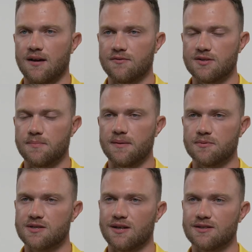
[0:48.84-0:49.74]
Obviously,
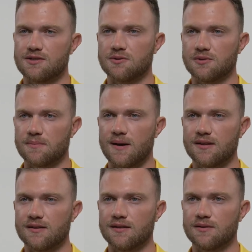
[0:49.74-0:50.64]
people started to talk
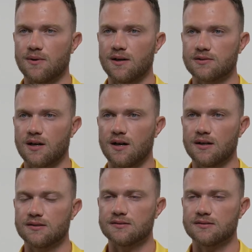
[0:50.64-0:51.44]
about the, the wild card,